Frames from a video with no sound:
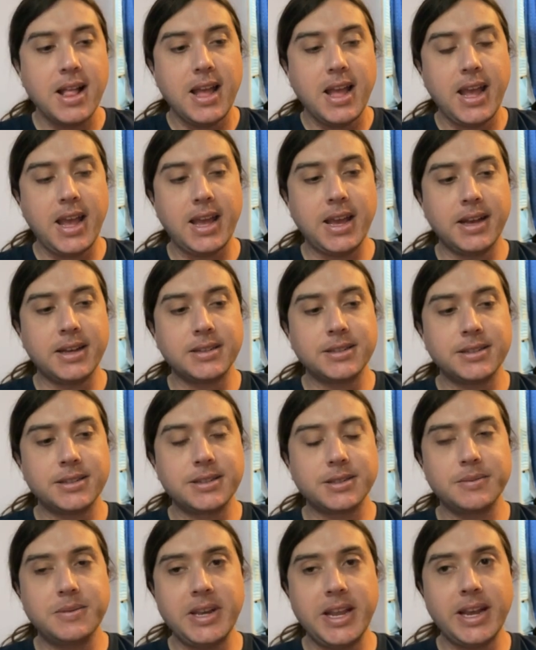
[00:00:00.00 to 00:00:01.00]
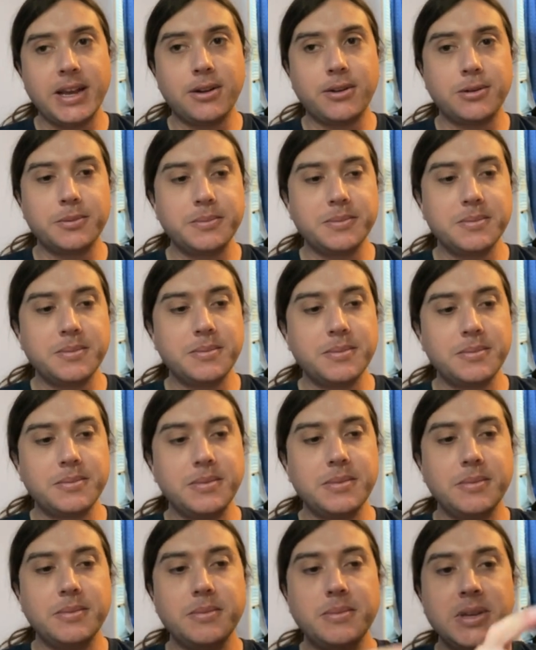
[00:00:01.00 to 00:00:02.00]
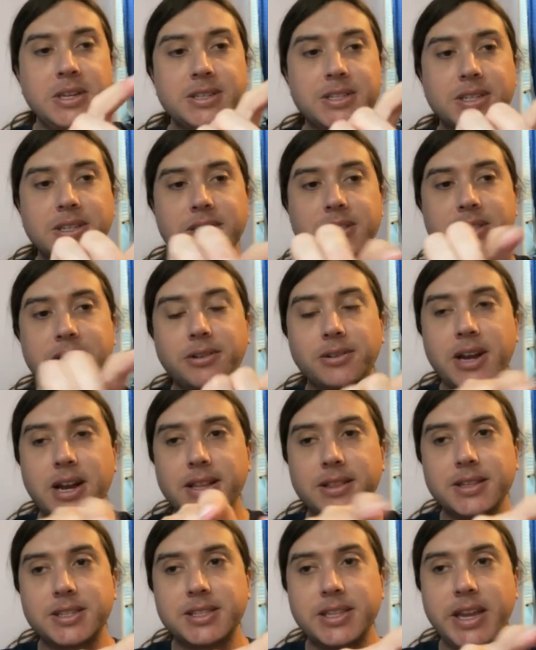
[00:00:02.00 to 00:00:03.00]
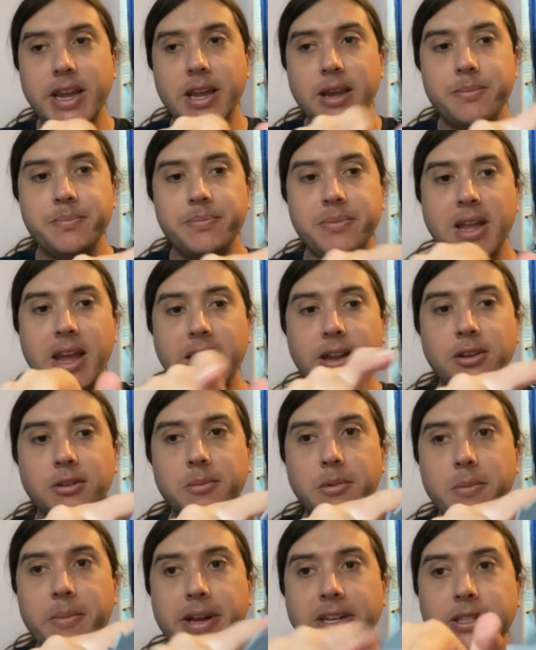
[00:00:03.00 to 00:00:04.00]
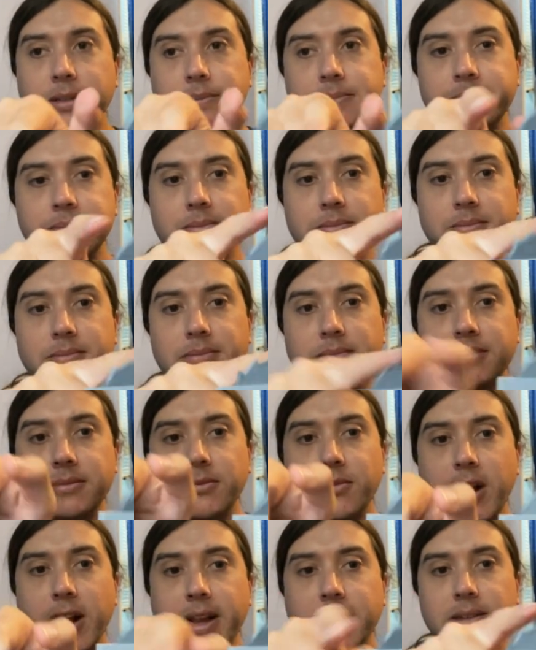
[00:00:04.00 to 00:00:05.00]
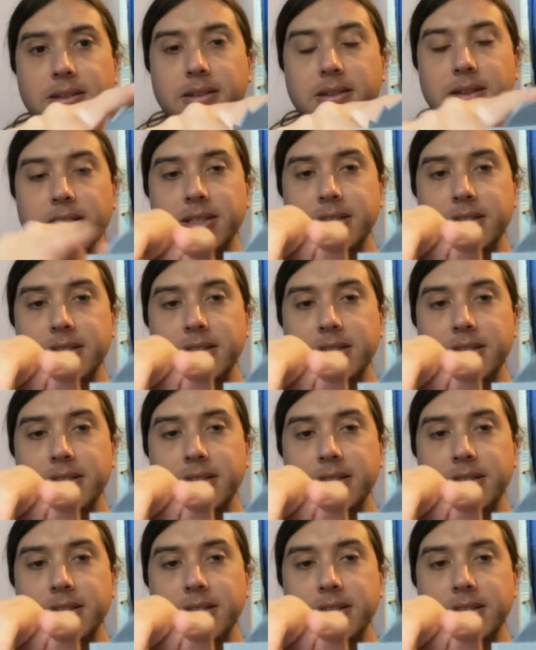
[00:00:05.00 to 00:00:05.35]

And now it's still got the same angular momentum, right? This